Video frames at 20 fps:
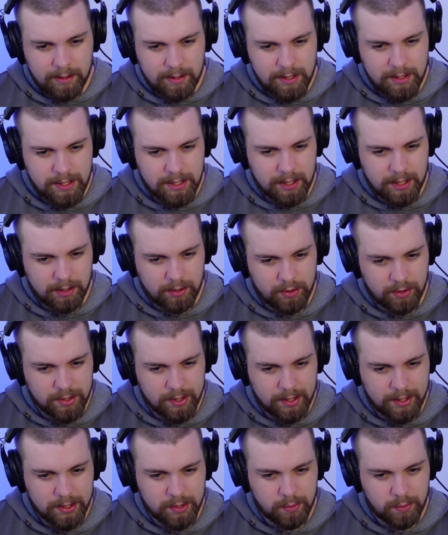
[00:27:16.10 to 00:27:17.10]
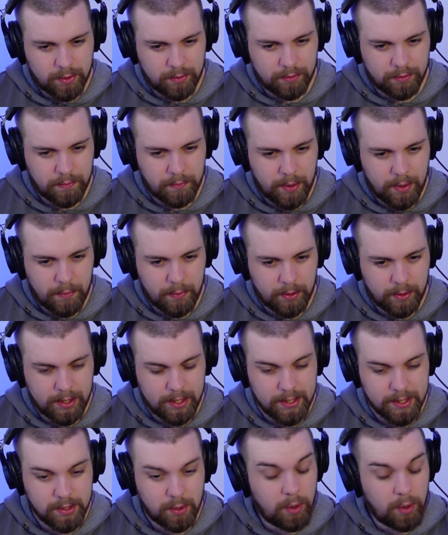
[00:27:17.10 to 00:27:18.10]
Tian looks like Swan from Purple
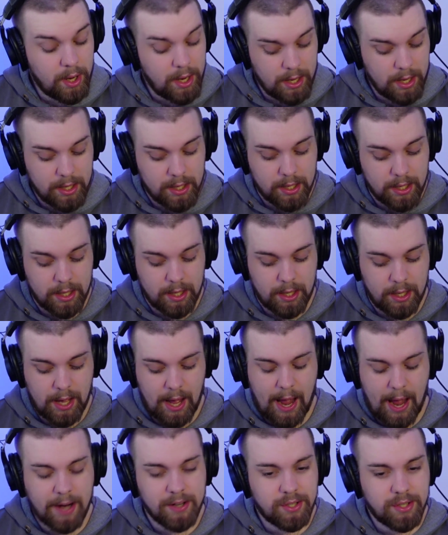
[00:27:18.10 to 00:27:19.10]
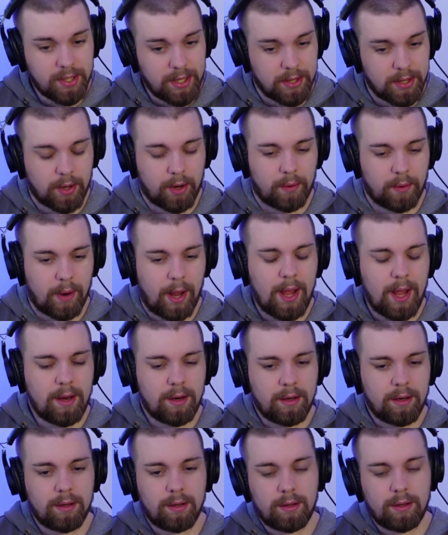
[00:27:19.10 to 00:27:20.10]
Kiss. Oi! Actually though, right?
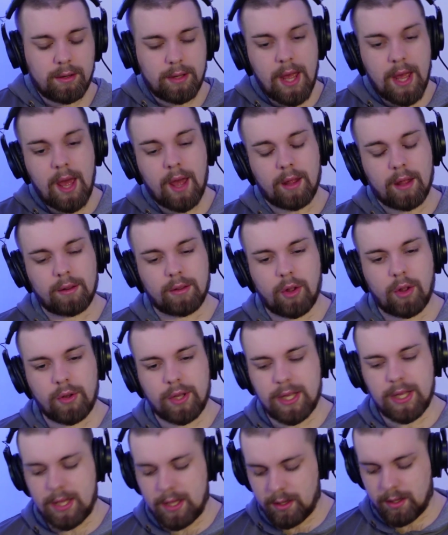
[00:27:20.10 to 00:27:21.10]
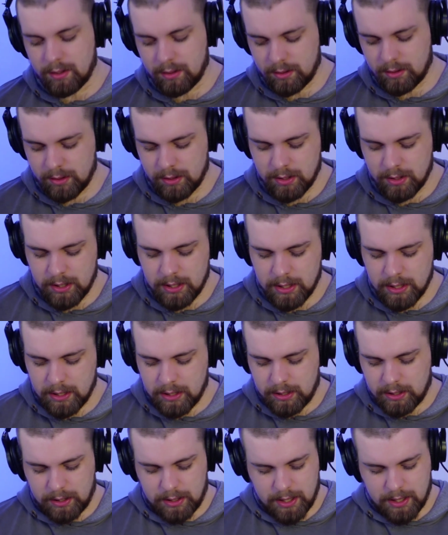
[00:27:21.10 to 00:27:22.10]
Yeah, low-key.
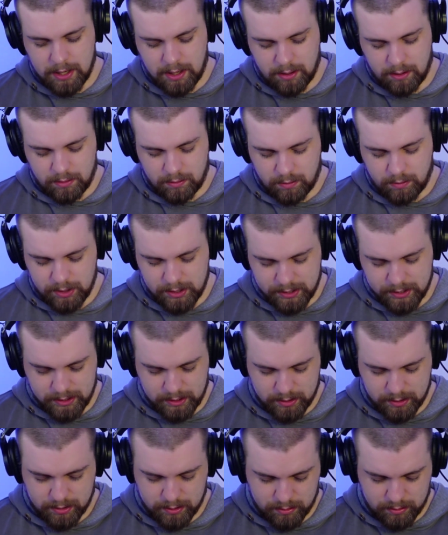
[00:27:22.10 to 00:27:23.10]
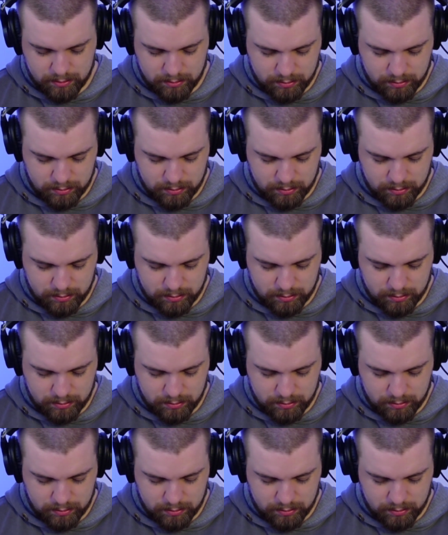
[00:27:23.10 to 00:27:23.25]
Now, what is this?